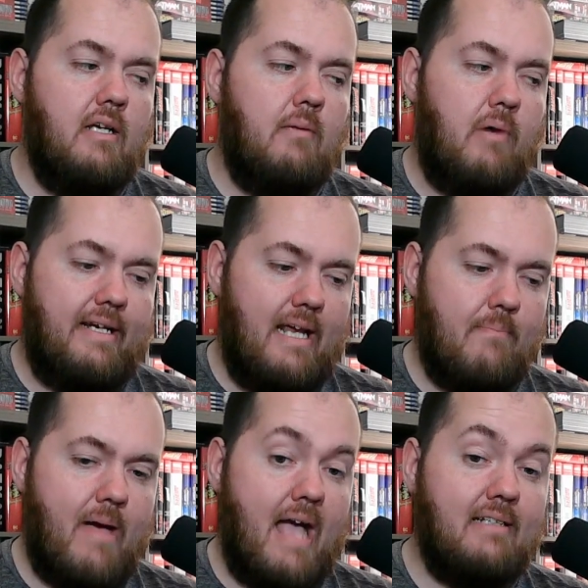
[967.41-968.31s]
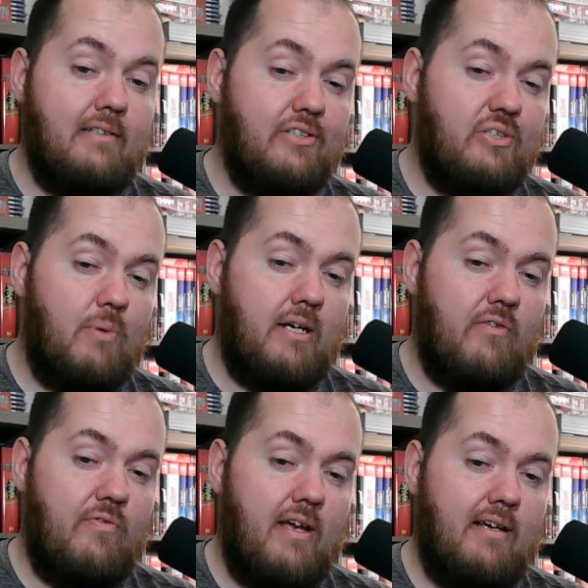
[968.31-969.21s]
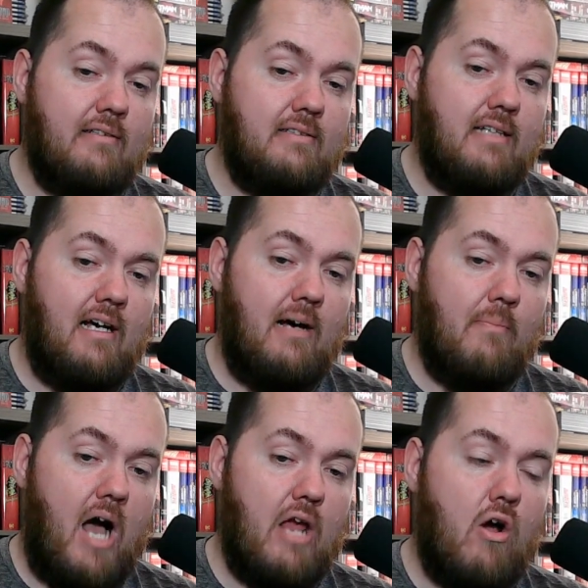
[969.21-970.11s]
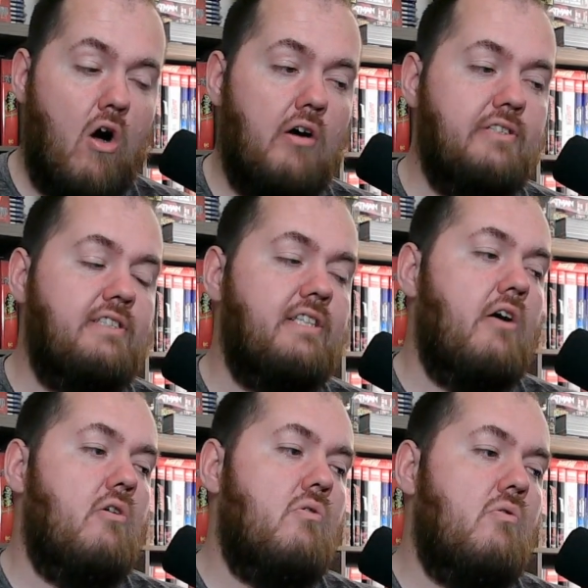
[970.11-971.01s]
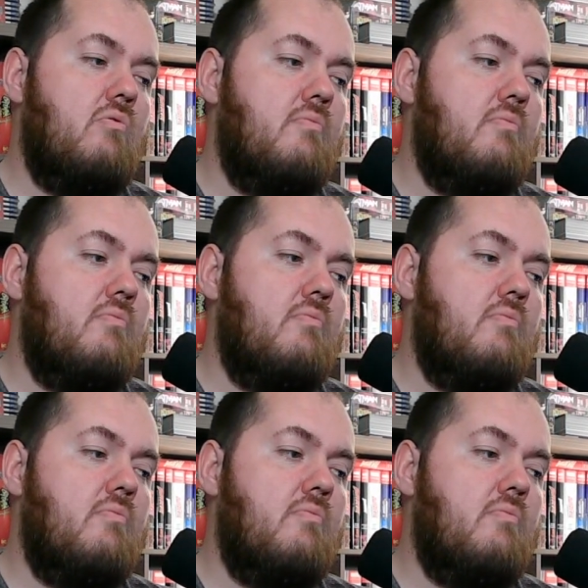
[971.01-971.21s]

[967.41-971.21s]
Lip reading: But getting back into the swing of things, I'm also